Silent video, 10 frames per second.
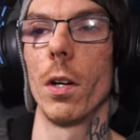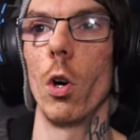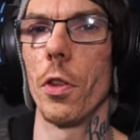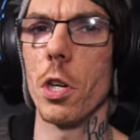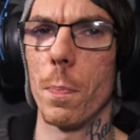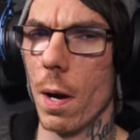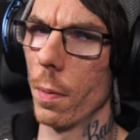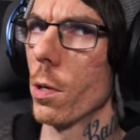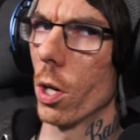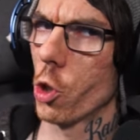Although you
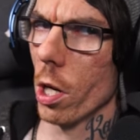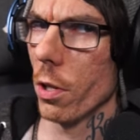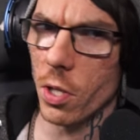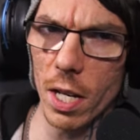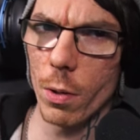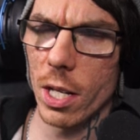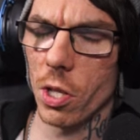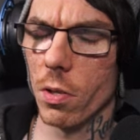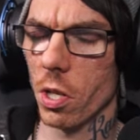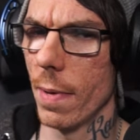probably one-shot those anyway, so
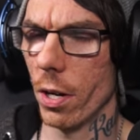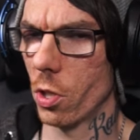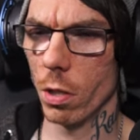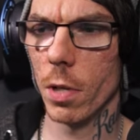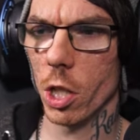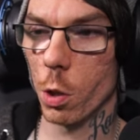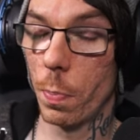it doesn't matter too much.